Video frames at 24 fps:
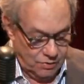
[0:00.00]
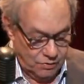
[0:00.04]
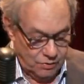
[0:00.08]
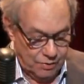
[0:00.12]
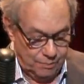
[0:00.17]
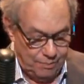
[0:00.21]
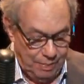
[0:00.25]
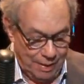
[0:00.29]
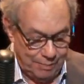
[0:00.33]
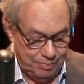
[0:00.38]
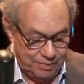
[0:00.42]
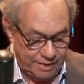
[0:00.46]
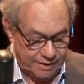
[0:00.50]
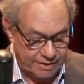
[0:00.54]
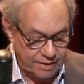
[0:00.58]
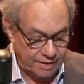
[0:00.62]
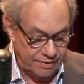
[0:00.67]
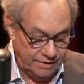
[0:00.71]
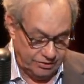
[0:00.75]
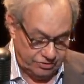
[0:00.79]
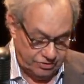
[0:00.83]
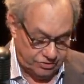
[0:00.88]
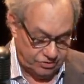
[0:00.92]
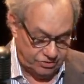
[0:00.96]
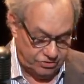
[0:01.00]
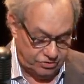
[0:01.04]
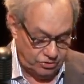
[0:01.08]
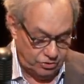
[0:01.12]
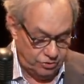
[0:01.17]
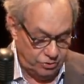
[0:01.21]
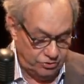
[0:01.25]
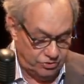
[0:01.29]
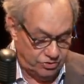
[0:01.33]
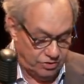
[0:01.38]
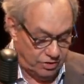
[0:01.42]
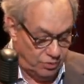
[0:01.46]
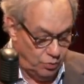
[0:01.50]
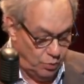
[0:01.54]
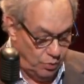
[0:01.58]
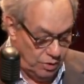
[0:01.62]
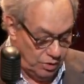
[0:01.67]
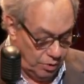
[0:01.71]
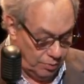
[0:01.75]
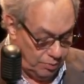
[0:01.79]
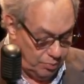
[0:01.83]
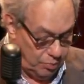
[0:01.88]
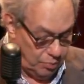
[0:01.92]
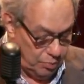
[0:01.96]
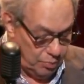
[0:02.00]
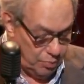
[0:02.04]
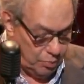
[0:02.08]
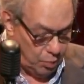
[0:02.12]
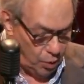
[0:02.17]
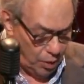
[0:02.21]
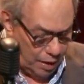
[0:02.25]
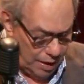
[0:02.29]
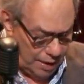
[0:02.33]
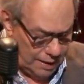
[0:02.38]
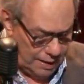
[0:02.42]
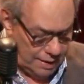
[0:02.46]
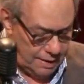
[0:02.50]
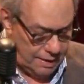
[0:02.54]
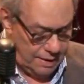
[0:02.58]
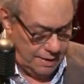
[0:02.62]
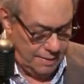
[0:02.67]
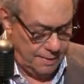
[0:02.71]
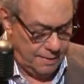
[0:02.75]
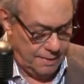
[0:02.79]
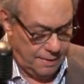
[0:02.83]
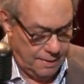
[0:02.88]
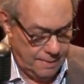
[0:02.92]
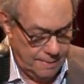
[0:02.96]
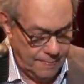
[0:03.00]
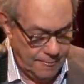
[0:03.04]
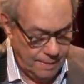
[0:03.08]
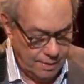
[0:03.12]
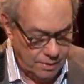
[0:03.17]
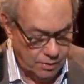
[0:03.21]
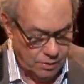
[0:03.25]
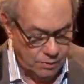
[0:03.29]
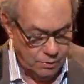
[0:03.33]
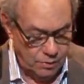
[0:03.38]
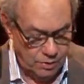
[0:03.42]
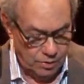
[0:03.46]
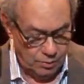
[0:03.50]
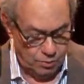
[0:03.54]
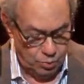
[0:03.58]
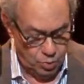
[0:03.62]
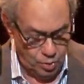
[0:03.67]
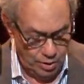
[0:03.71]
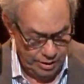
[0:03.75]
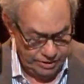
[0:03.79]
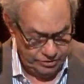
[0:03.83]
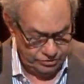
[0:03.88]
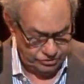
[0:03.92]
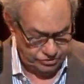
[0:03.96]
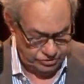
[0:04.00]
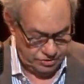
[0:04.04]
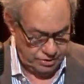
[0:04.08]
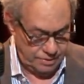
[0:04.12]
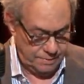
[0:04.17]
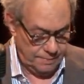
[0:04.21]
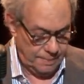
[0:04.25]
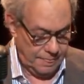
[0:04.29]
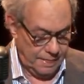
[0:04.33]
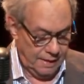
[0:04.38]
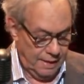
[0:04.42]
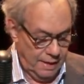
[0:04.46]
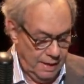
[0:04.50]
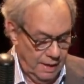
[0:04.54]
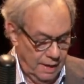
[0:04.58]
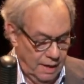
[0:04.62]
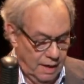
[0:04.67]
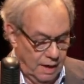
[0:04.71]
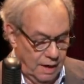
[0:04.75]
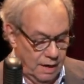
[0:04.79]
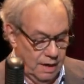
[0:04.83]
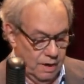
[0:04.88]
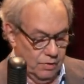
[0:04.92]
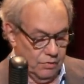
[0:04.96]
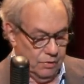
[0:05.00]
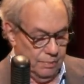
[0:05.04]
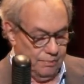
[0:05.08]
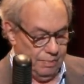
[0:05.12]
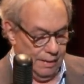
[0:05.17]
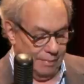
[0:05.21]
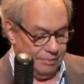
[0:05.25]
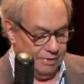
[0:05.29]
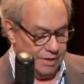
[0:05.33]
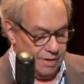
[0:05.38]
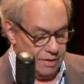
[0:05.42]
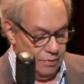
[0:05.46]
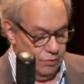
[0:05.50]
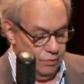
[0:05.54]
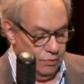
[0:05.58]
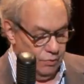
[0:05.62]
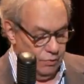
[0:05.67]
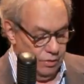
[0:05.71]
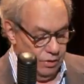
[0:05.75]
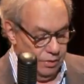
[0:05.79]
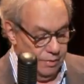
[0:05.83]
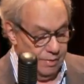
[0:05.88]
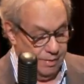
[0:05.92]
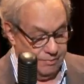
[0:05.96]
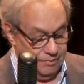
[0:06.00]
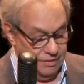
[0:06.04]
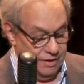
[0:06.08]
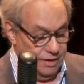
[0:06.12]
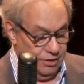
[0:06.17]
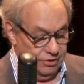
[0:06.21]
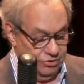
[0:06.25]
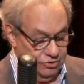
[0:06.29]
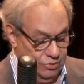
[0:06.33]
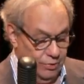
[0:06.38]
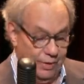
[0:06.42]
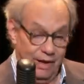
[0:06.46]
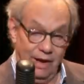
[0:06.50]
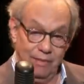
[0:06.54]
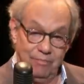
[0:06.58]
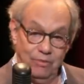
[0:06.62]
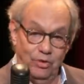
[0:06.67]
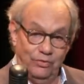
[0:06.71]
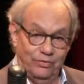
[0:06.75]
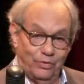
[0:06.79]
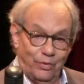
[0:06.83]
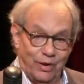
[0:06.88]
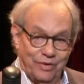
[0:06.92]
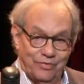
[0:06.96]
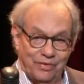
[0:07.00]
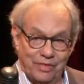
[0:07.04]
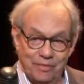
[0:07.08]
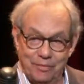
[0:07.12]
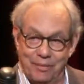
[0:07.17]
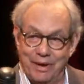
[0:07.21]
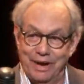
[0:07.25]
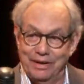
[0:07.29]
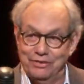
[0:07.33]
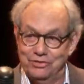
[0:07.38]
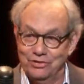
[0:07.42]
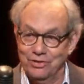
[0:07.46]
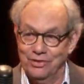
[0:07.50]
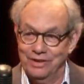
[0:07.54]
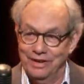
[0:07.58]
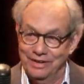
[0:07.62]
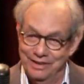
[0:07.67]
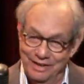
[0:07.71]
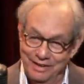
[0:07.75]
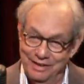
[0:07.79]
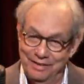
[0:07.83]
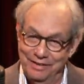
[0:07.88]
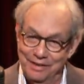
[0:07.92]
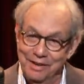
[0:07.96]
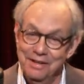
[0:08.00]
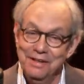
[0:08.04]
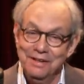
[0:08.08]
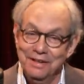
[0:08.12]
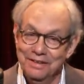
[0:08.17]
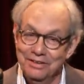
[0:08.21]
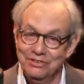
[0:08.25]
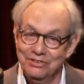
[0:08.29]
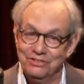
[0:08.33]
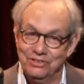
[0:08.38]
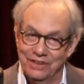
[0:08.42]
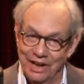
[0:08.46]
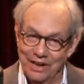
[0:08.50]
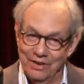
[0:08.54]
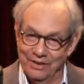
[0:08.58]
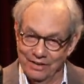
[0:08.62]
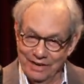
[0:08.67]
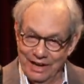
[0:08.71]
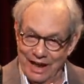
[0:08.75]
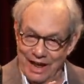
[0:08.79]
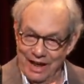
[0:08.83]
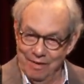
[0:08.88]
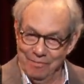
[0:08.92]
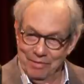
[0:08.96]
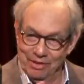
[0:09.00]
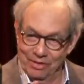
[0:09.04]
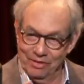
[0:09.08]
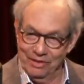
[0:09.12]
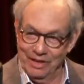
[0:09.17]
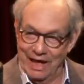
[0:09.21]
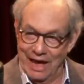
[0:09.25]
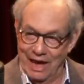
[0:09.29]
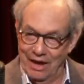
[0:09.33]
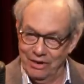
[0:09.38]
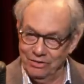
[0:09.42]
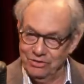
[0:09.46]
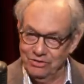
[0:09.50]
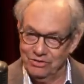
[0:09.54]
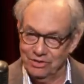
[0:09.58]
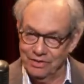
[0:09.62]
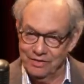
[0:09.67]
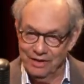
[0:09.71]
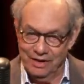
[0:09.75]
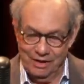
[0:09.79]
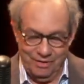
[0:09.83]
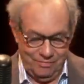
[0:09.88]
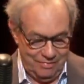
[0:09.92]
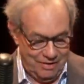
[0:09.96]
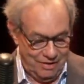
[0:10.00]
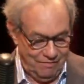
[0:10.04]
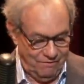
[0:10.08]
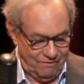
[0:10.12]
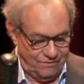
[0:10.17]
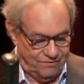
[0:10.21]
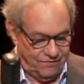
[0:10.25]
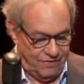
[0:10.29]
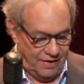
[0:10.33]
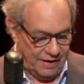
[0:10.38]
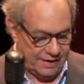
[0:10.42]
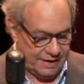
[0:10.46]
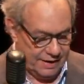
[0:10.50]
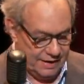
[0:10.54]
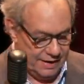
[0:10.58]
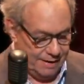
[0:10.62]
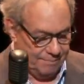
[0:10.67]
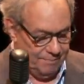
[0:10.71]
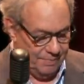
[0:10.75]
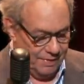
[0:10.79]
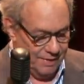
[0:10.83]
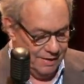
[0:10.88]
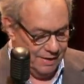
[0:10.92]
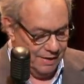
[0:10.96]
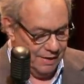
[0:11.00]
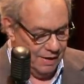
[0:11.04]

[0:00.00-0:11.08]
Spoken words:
Republican, this is Susan Wilbois, or Wilbois. Republican, notice the way I moved away from the mic so I didn't say her name aloud so that I didn't fuck it up.